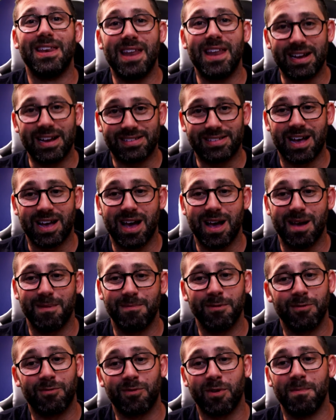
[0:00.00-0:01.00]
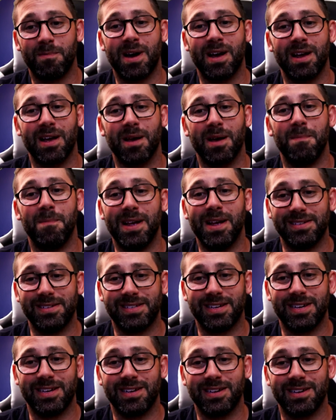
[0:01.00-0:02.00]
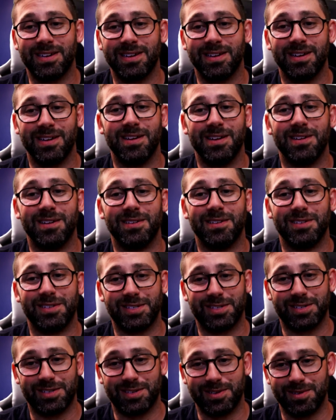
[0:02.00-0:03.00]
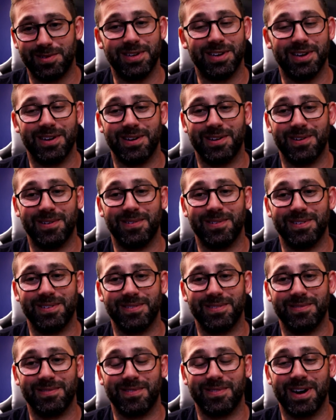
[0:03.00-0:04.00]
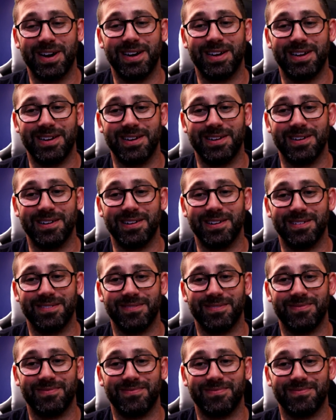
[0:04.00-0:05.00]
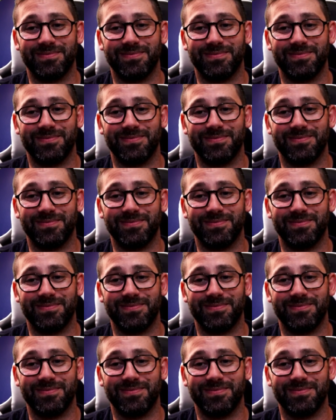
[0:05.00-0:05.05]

next time from my amazing studio right here